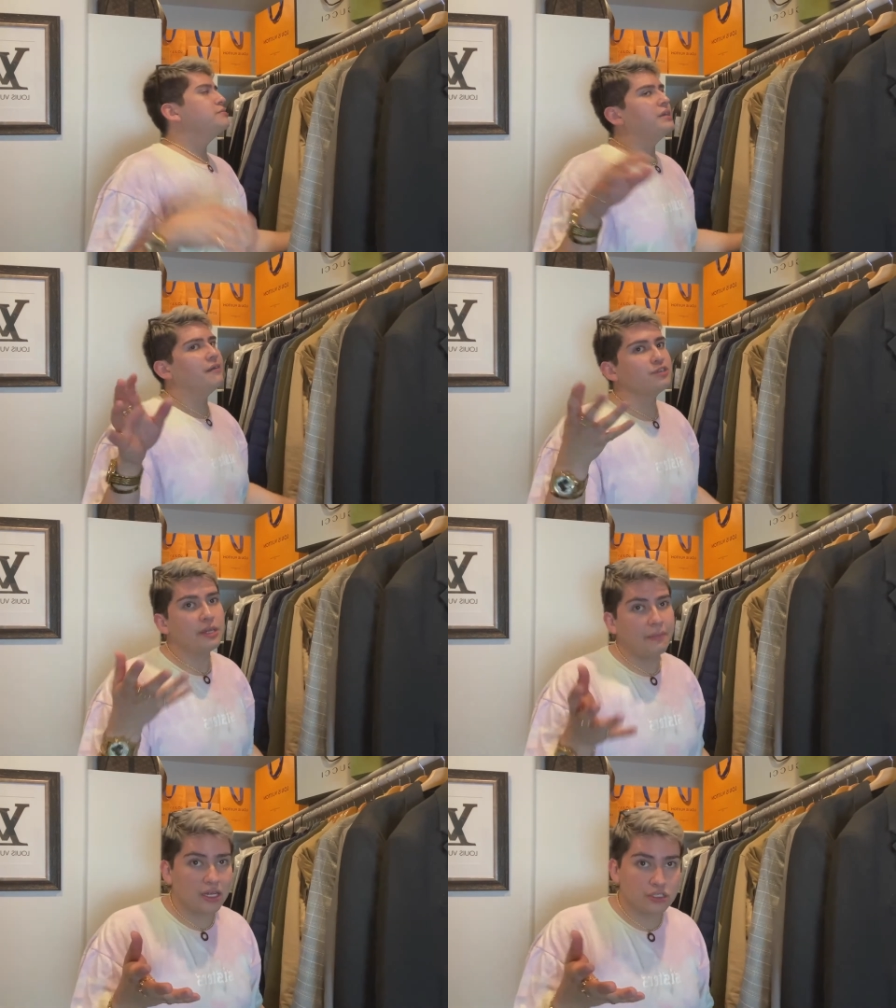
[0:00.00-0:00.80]
to me after
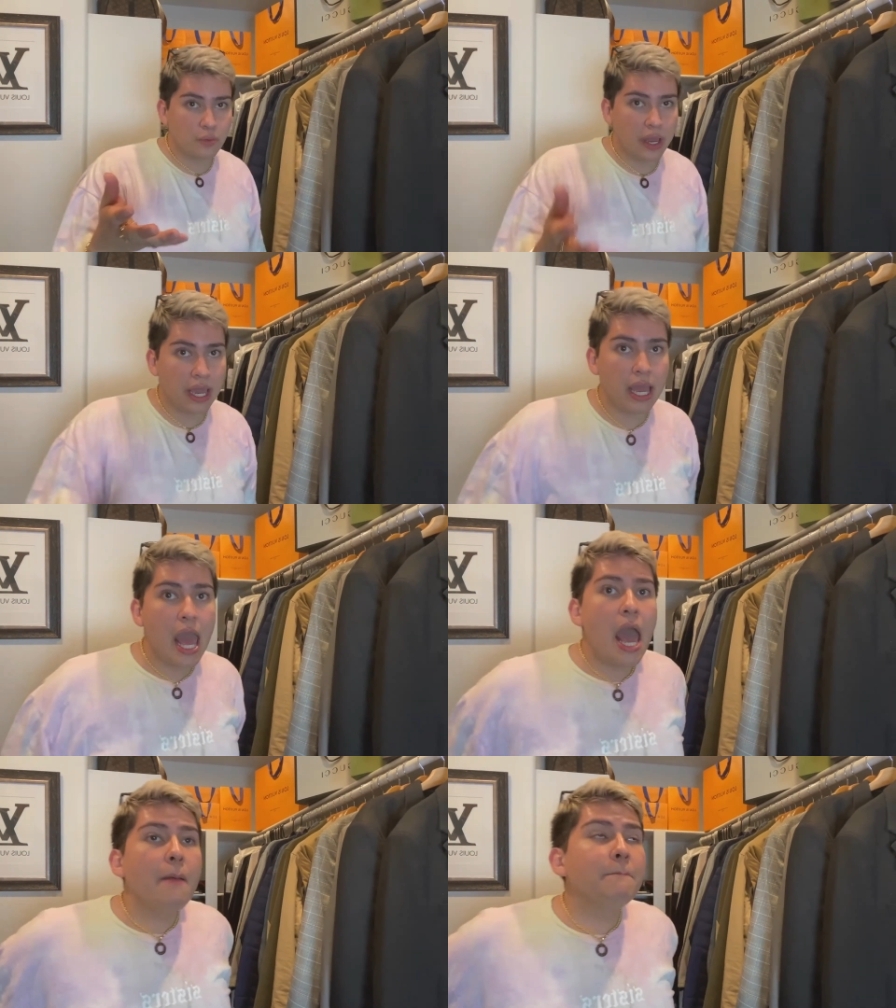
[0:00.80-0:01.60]
he passed away.
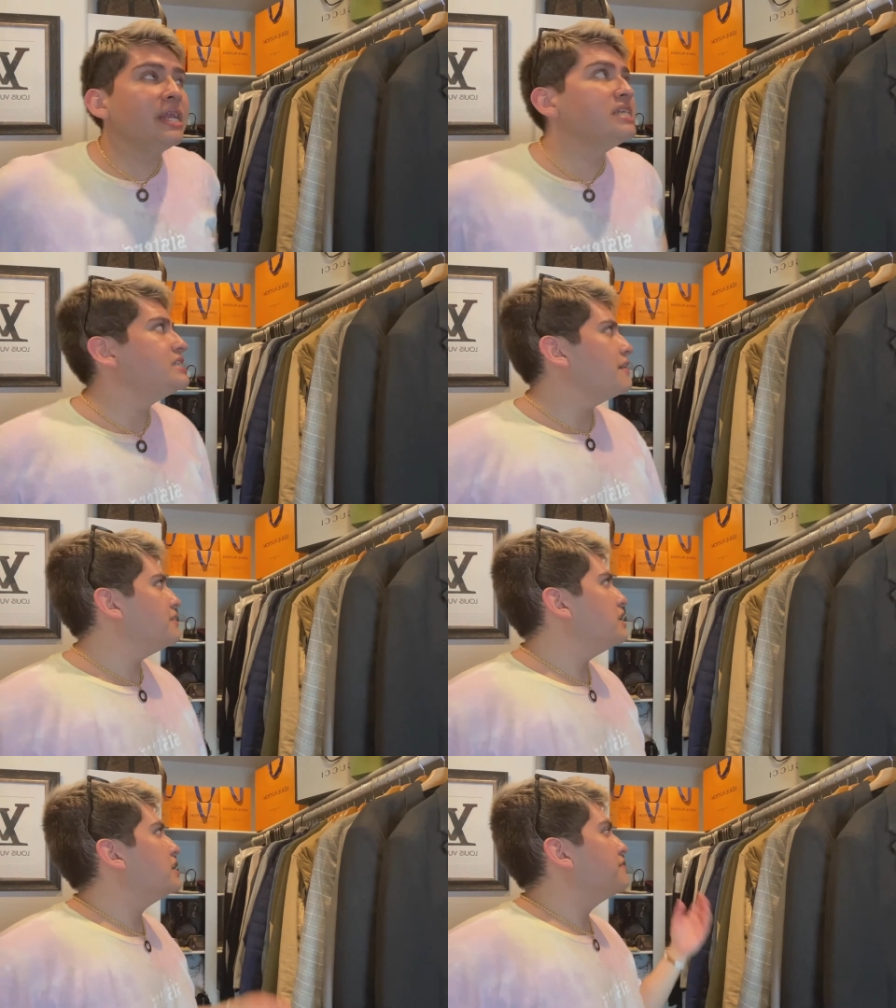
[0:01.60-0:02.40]
But it's
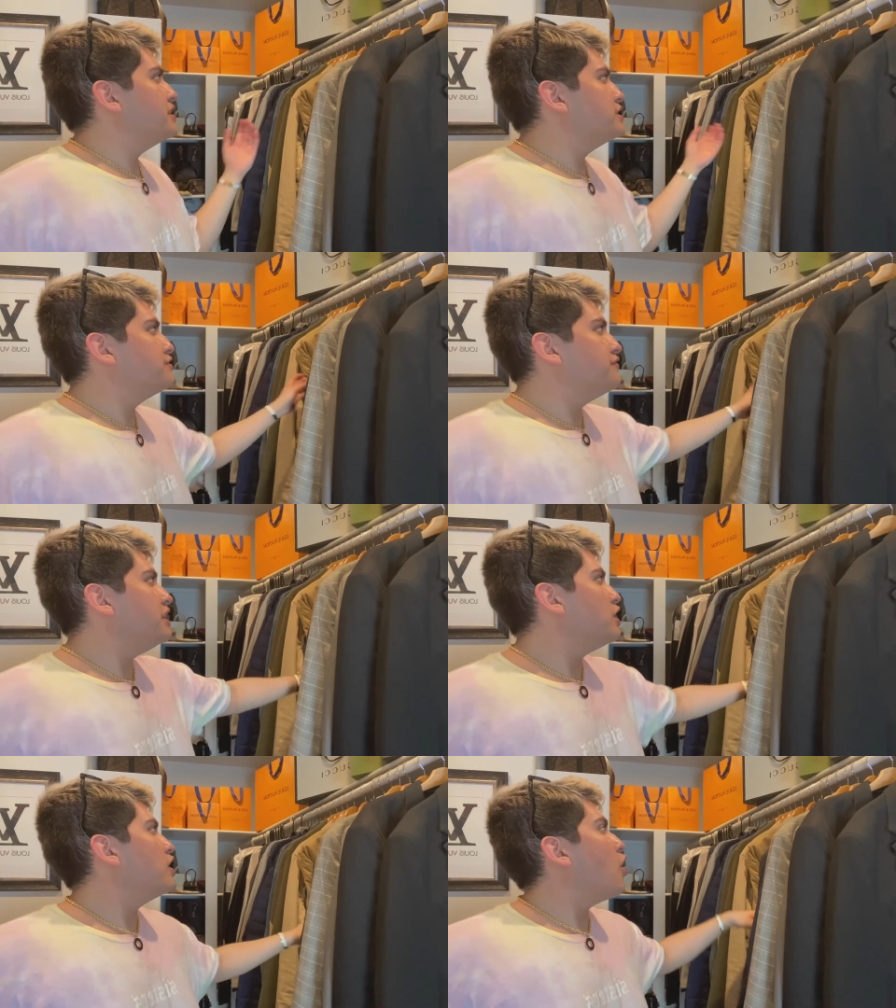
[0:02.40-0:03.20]
definitely like a vintage
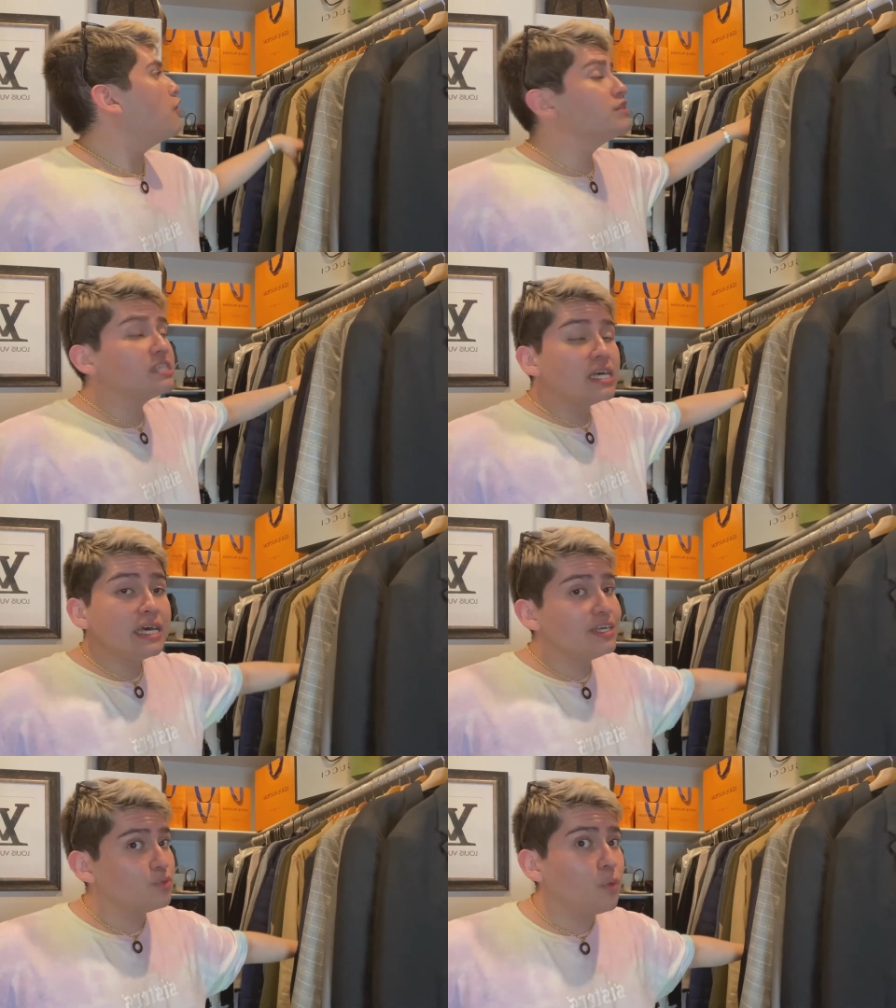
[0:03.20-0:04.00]
feel, oversized
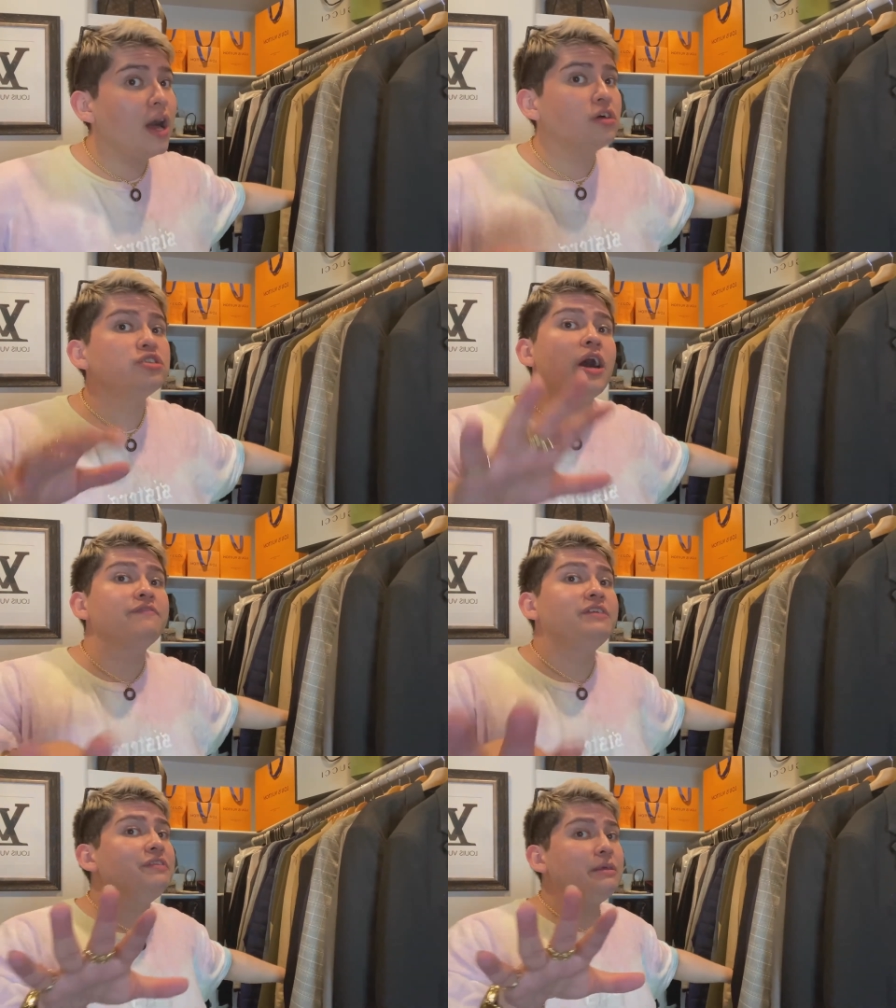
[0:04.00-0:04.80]
as well. So
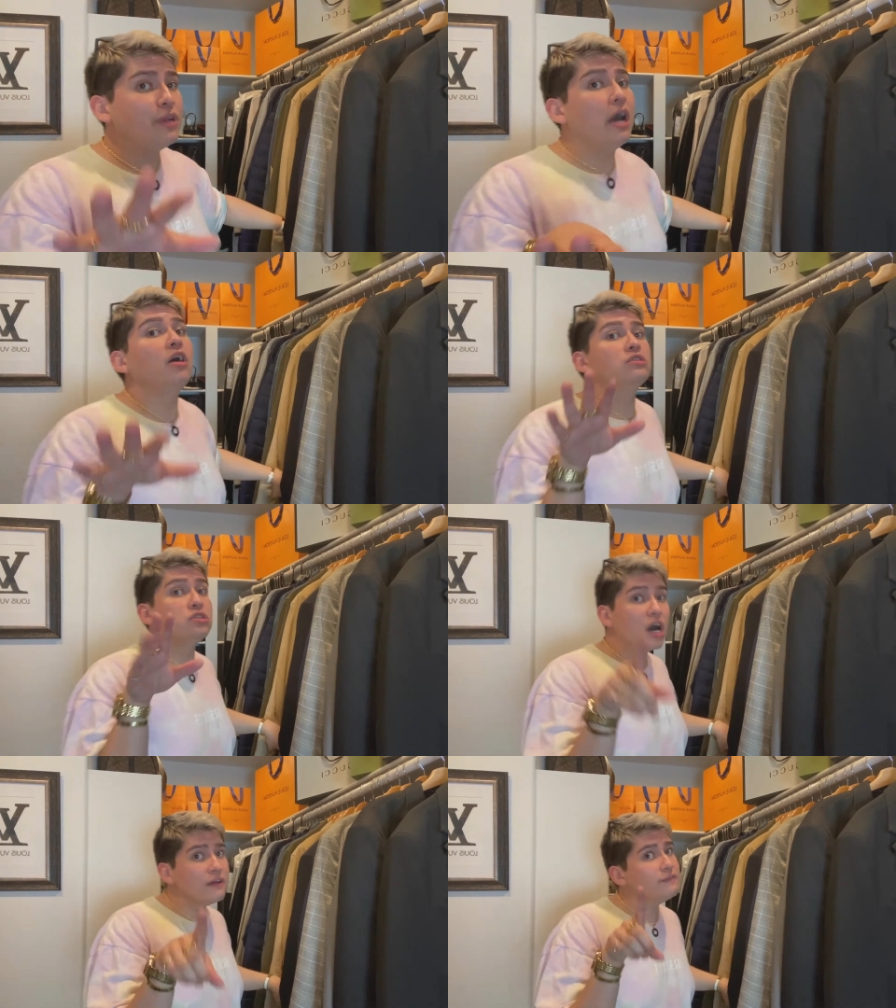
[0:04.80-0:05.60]
I've definitely put out a
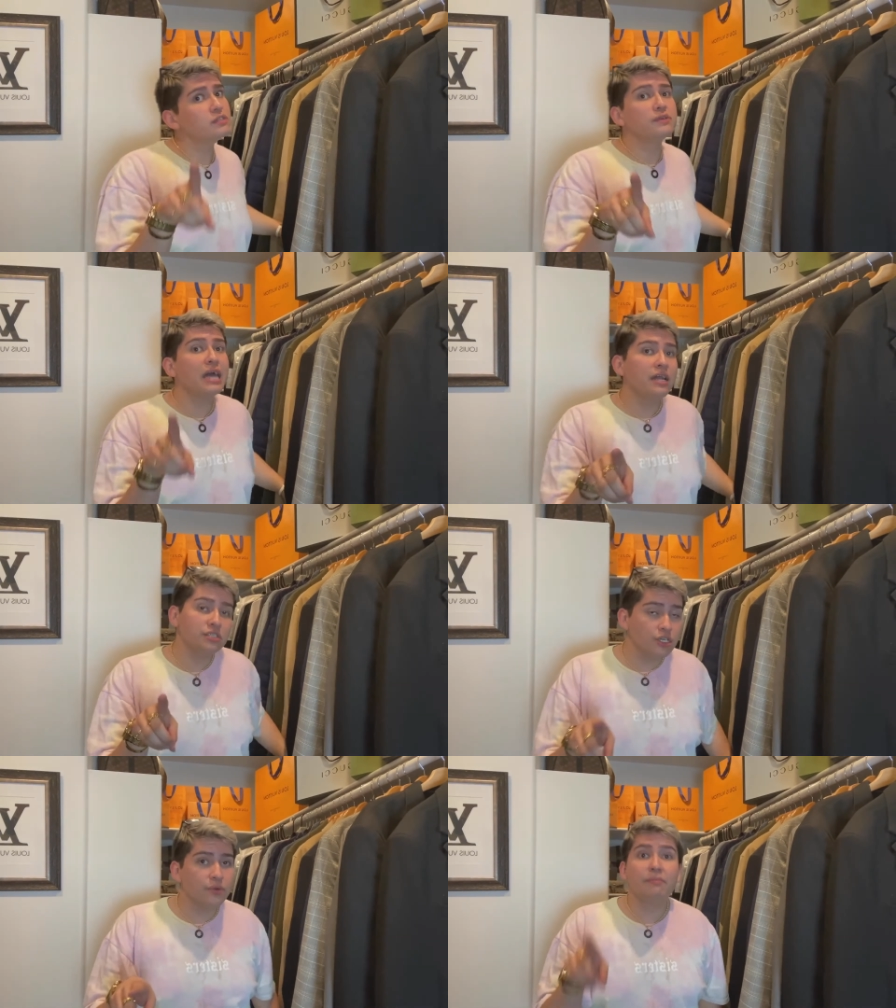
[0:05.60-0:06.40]
lot of looks with that
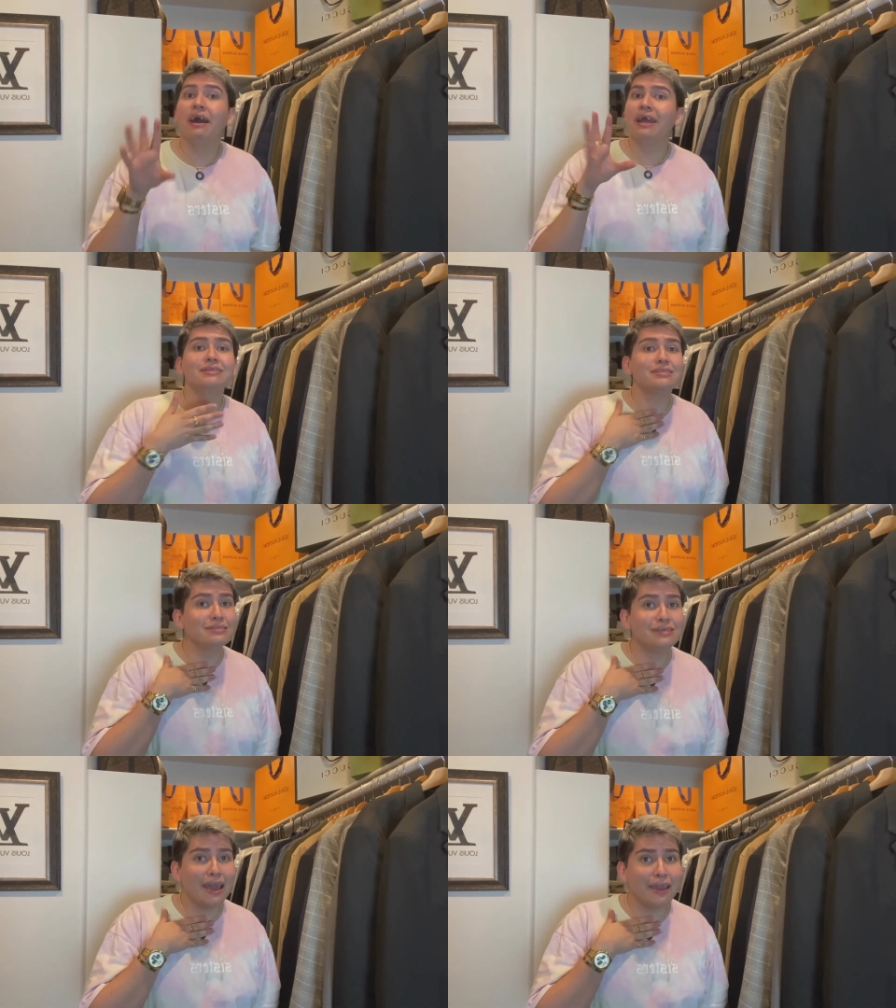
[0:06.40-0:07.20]
too, might I
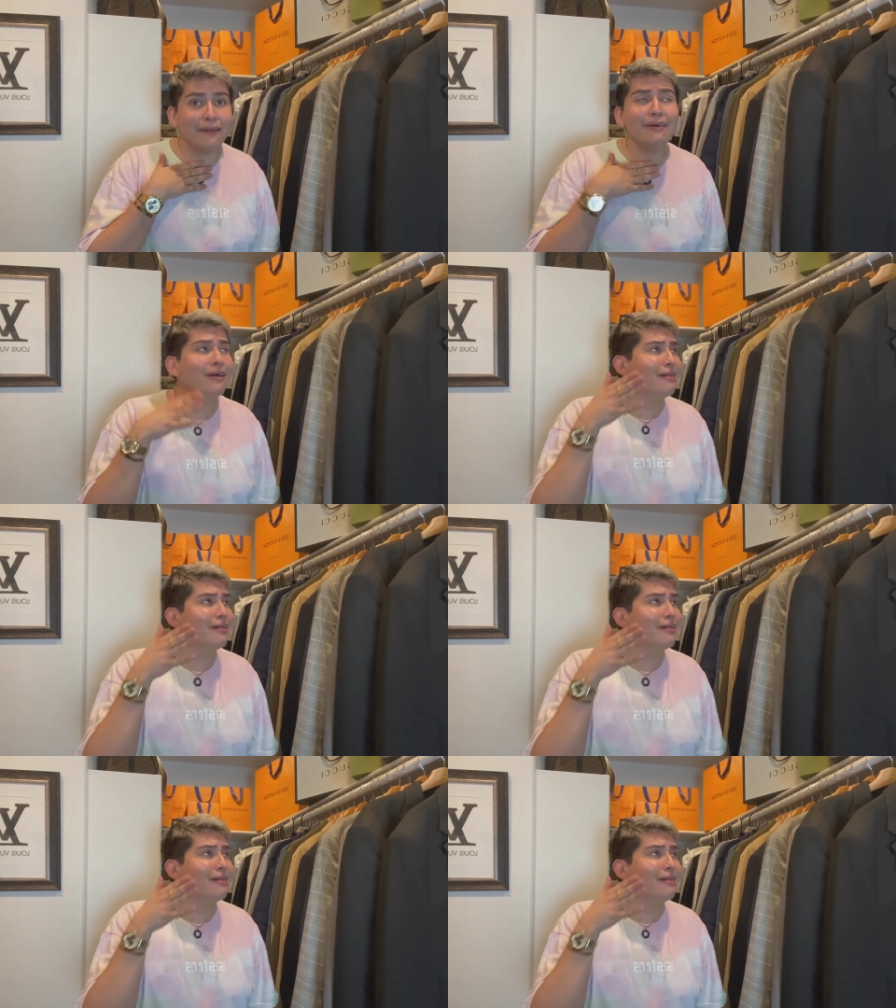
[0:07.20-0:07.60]
just say.